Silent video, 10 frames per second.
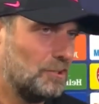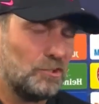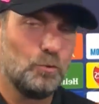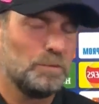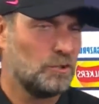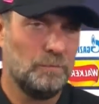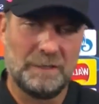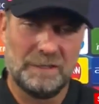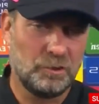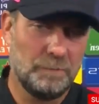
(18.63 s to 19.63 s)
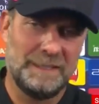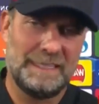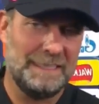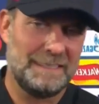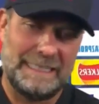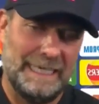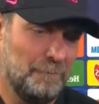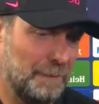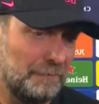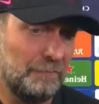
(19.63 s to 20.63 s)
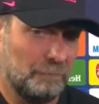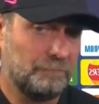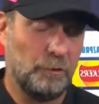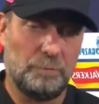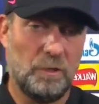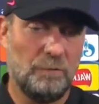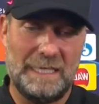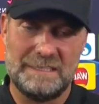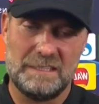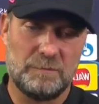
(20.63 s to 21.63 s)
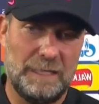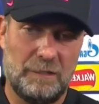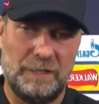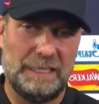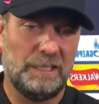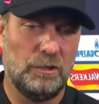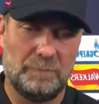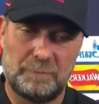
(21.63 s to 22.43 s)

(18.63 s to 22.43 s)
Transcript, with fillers: a super, super, super intense game, but football-wise as well, really good.